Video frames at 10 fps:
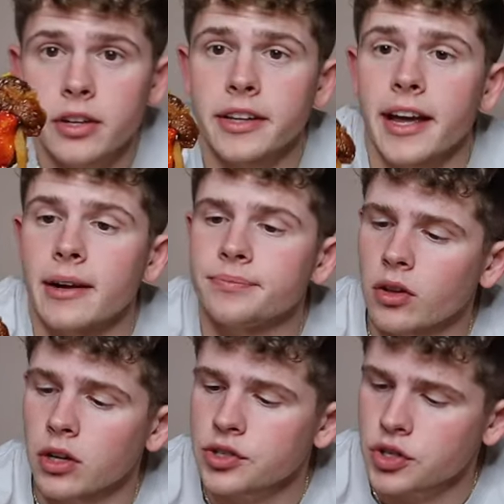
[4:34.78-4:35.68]
Look at
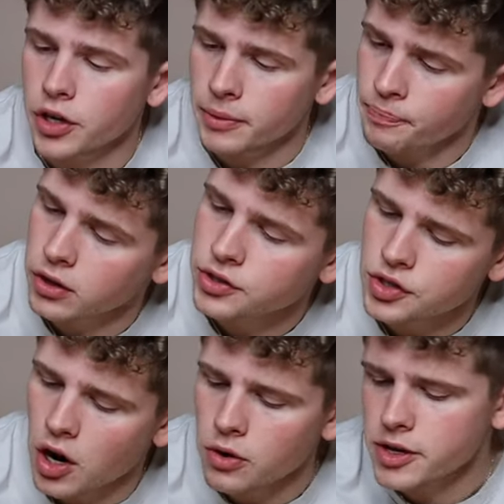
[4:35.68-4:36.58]
that. Looks good. Looks
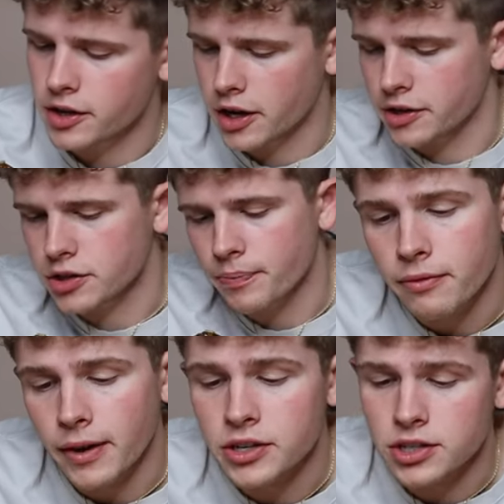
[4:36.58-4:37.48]
coated nice.
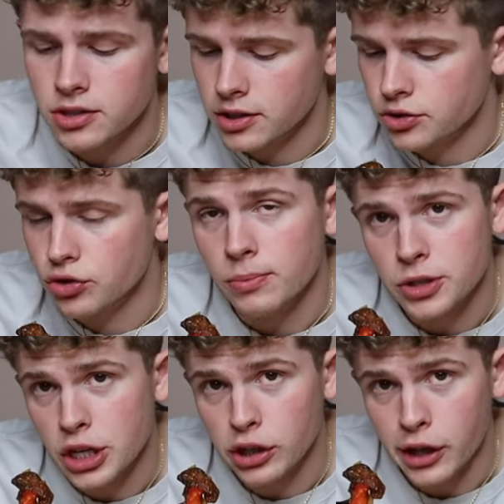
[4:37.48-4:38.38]
Veggies look
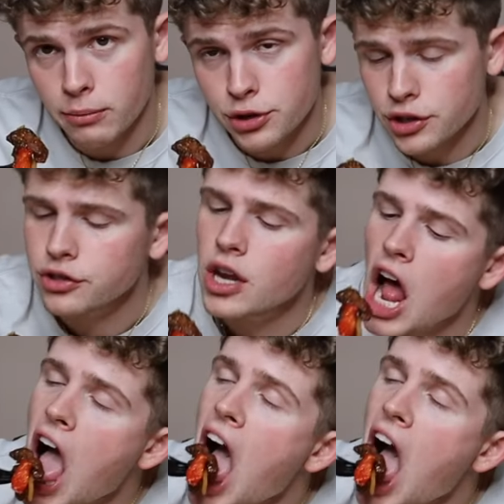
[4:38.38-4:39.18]
scrumptious.